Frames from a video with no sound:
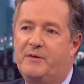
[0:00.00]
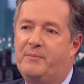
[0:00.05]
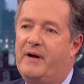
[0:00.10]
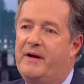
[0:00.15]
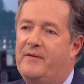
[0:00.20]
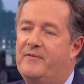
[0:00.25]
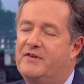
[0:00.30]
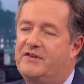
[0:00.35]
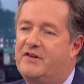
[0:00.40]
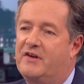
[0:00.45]

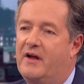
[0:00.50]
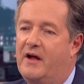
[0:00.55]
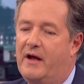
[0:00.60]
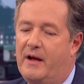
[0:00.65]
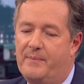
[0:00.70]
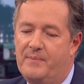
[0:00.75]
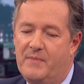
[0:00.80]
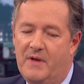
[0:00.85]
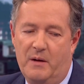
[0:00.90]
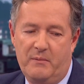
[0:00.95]
debate for
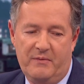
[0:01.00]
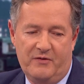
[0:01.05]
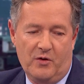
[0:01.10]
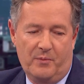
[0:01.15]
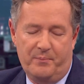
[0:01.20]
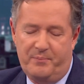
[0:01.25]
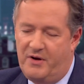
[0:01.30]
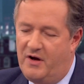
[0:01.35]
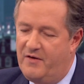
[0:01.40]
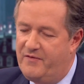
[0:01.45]
today, and we've
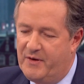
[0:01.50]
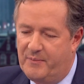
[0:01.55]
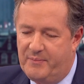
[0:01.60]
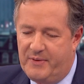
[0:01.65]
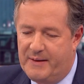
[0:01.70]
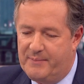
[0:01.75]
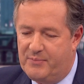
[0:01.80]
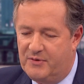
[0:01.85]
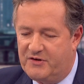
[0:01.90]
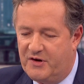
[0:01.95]
got perfect
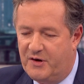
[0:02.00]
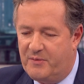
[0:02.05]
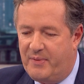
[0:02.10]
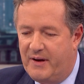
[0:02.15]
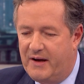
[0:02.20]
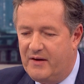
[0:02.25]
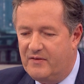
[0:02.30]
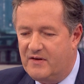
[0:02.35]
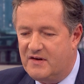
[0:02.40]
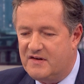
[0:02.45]
people to
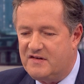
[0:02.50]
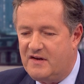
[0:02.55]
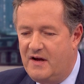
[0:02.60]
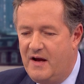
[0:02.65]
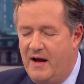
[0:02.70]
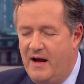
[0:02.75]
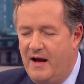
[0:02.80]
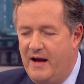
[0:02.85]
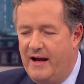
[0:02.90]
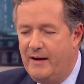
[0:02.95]
debate this,
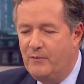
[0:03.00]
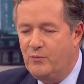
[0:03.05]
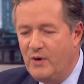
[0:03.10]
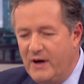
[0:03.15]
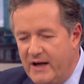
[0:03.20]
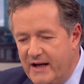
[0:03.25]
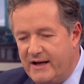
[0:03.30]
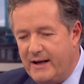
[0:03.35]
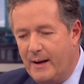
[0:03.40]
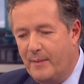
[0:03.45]
it
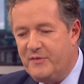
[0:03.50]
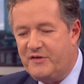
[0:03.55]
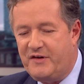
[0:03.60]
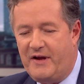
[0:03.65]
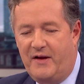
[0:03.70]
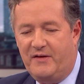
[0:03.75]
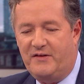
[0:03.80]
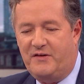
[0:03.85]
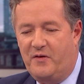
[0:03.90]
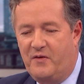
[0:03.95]
really comes
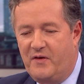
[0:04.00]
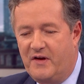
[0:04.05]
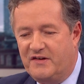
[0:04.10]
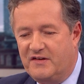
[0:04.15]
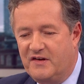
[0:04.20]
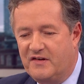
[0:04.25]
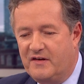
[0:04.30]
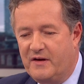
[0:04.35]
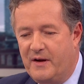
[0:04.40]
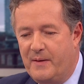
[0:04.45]
down to this,
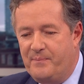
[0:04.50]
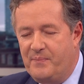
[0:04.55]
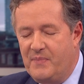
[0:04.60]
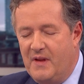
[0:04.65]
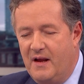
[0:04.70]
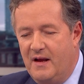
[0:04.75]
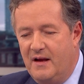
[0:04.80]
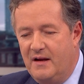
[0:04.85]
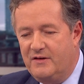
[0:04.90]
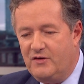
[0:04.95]
doesn't it?
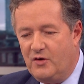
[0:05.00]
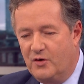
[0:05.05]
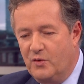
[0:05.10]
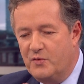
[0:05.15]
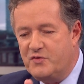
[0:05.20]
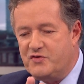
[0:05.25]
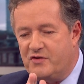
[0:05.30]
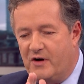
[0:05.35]
Donald